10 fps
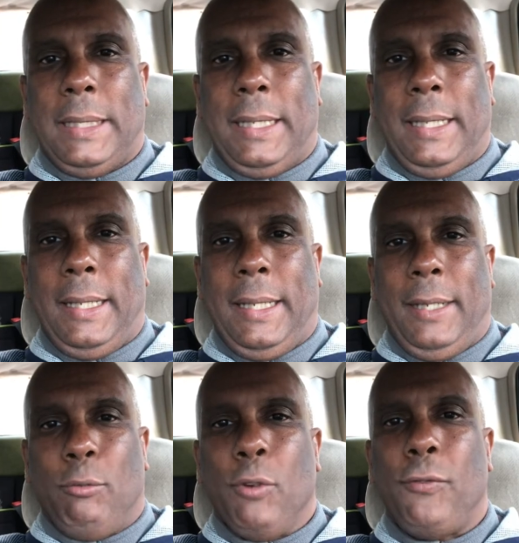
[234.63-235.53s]

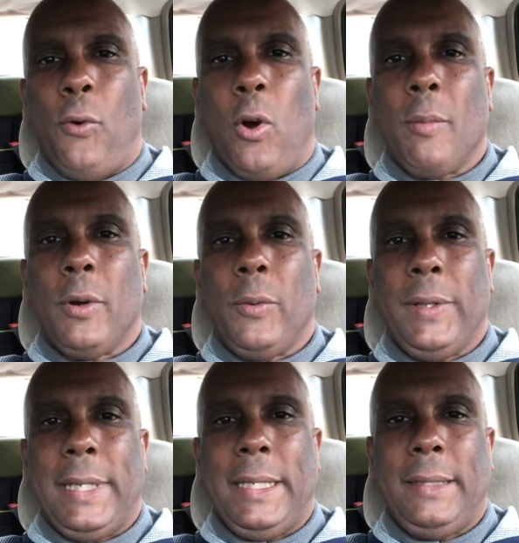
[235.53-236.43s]
a reformer
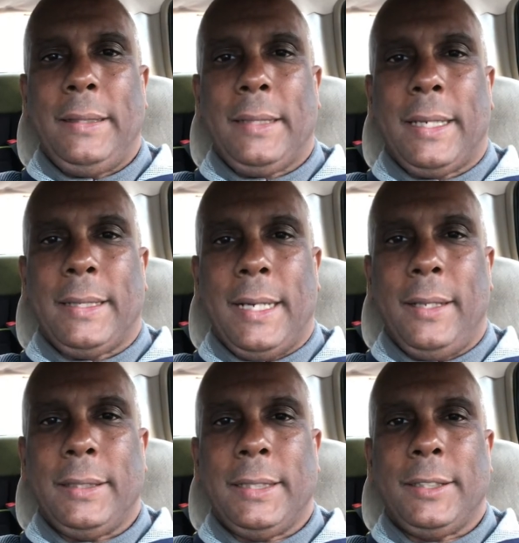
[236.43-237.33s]
within
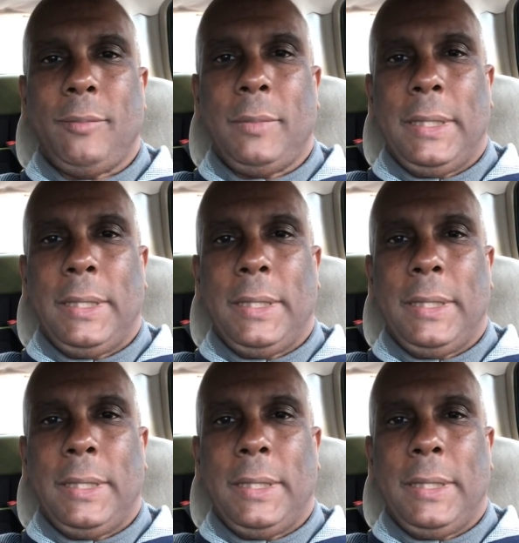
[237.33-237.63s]
Catholicism,